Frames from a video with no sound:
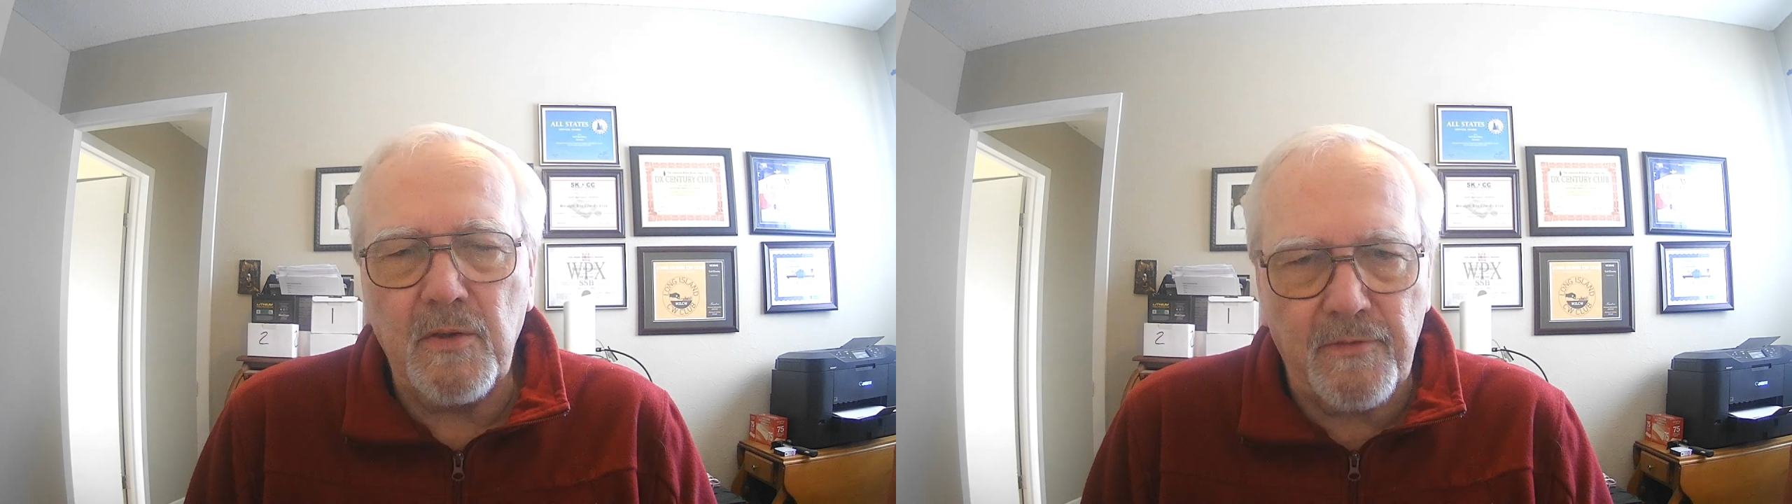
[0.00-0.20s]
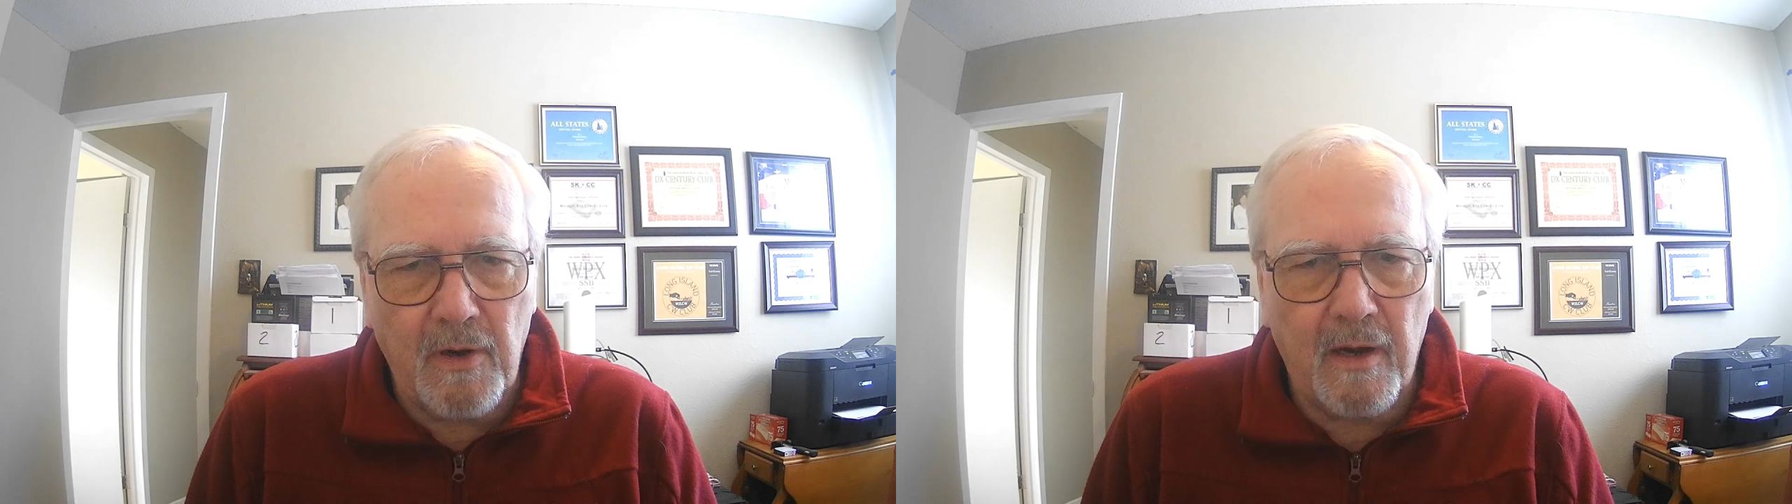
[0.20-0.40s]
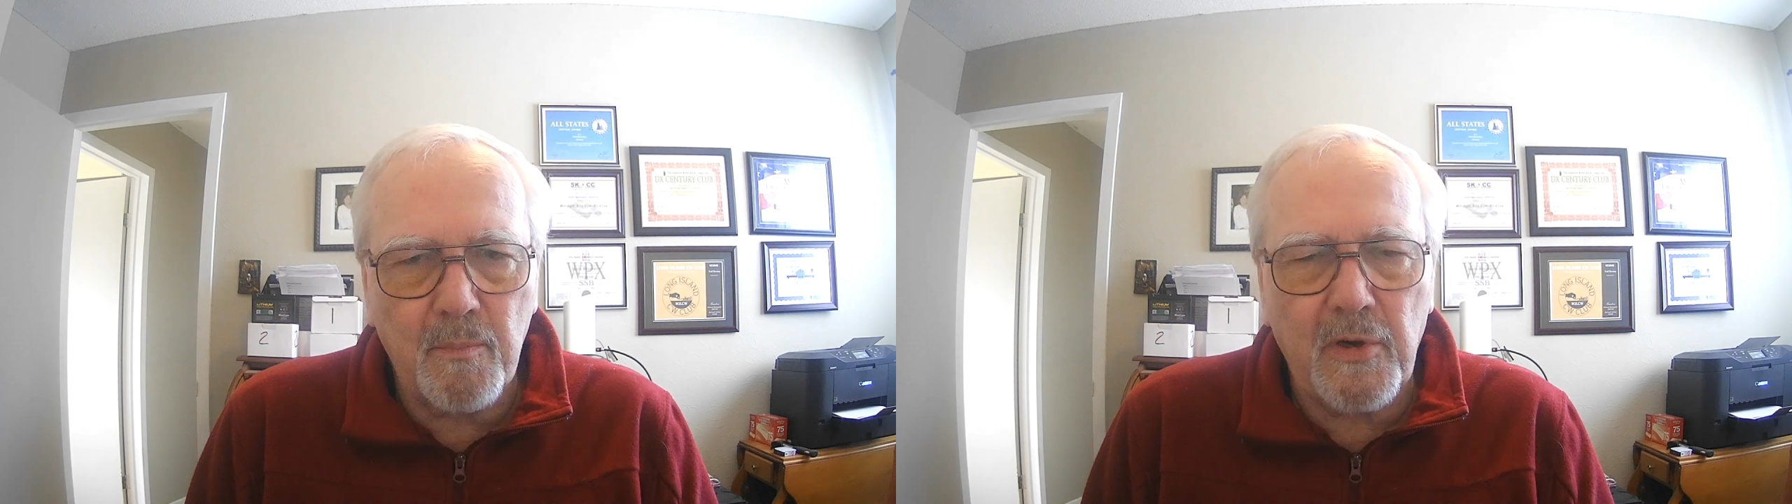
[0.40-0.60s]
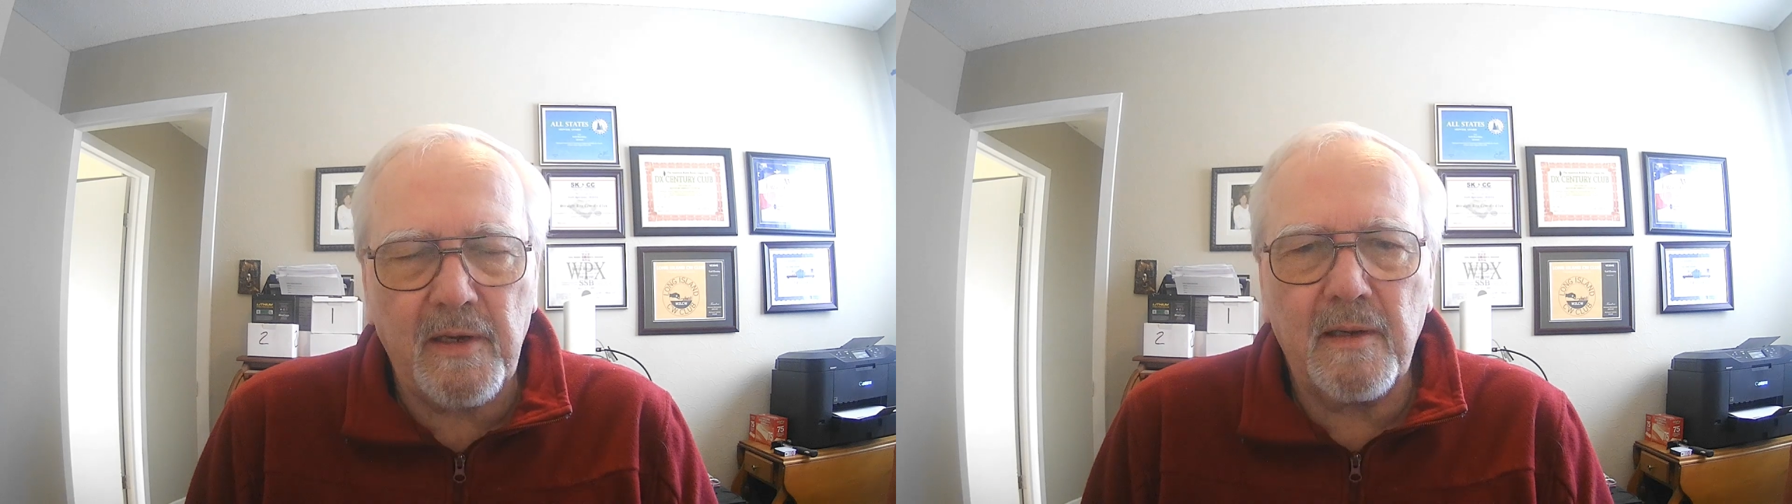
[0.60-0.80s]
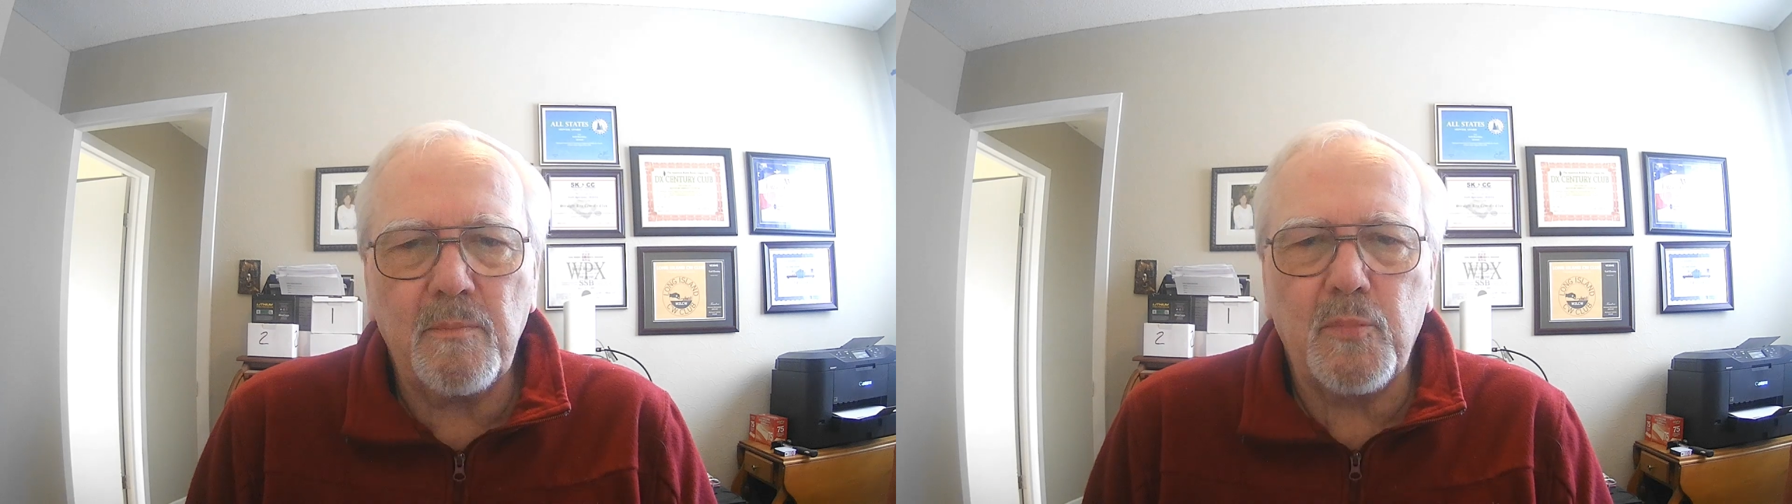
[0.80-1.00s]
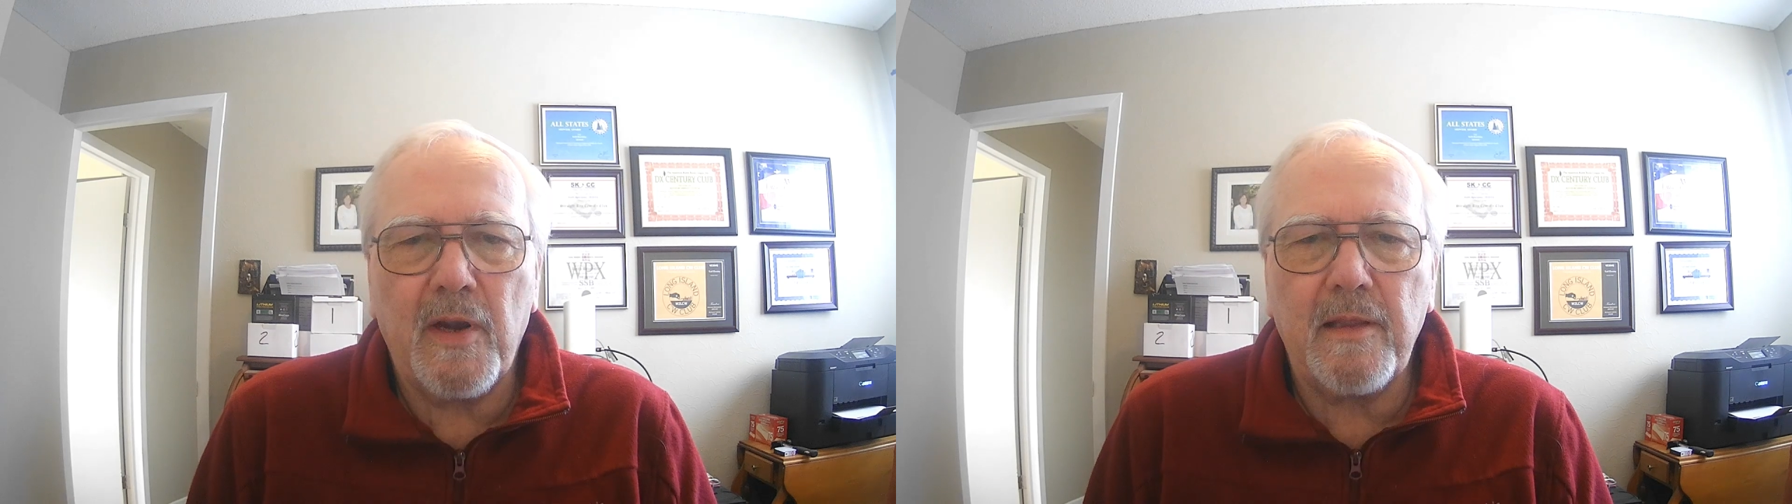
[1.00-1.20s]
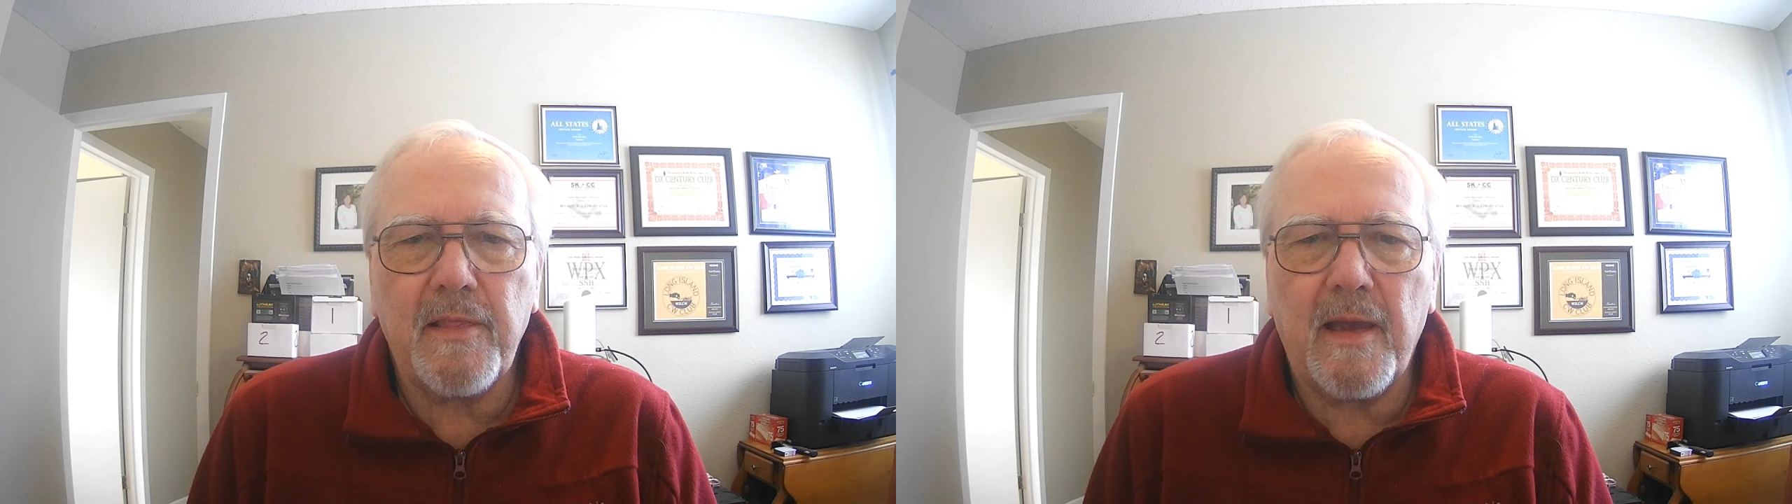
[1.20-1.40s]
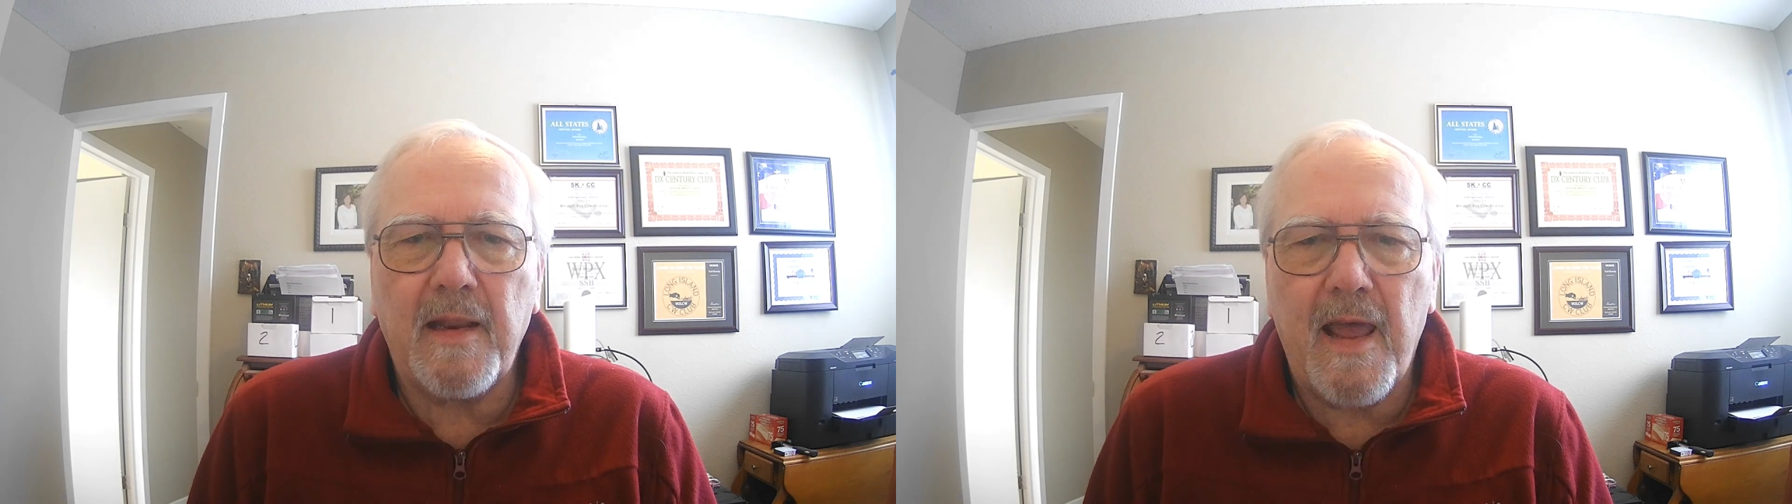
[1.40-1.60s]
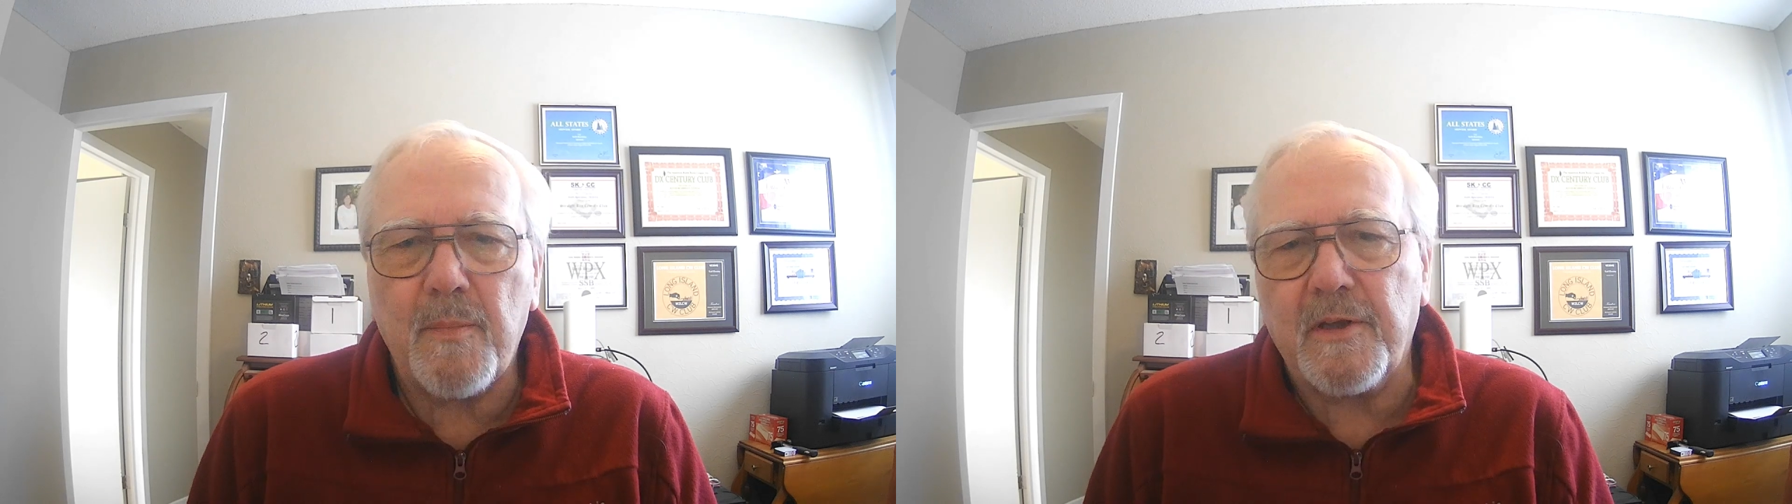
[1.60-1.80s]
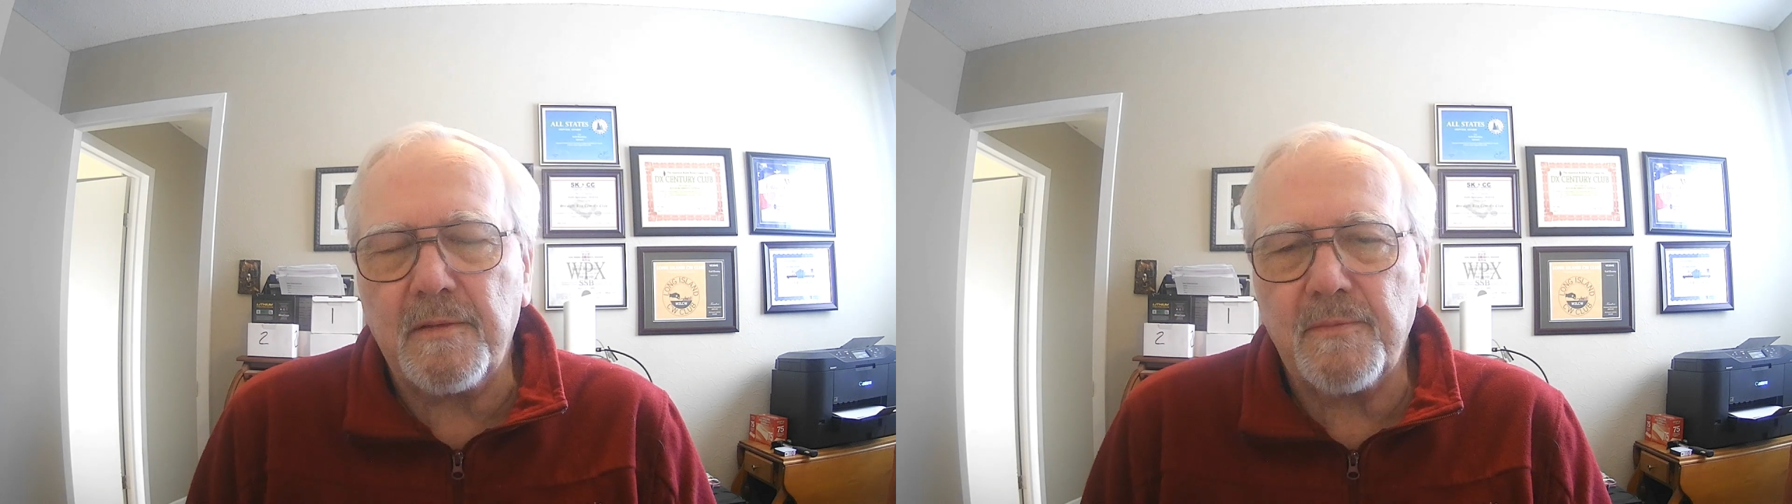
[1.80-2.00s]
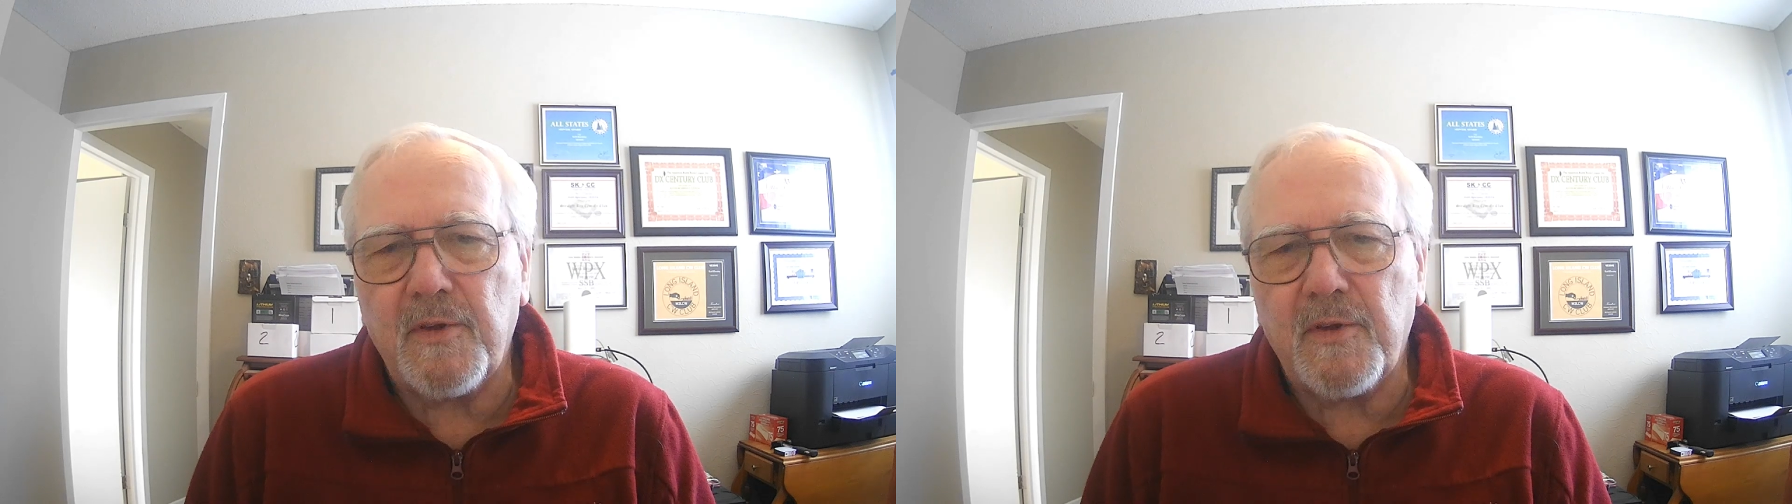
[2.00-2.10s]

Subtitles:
you've got to break that habit.